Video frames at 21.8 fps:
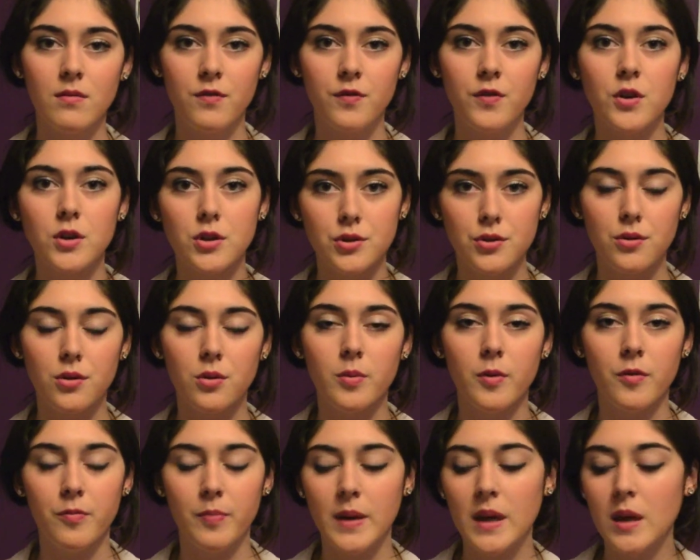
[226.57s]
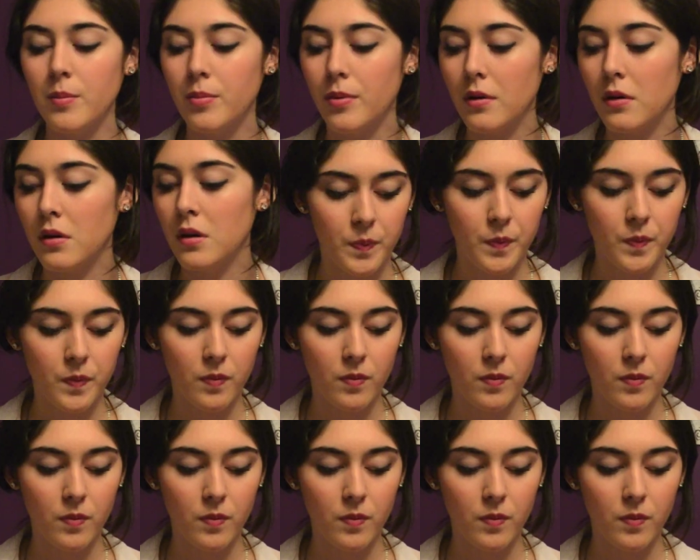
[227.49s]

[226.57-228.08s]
first group of people,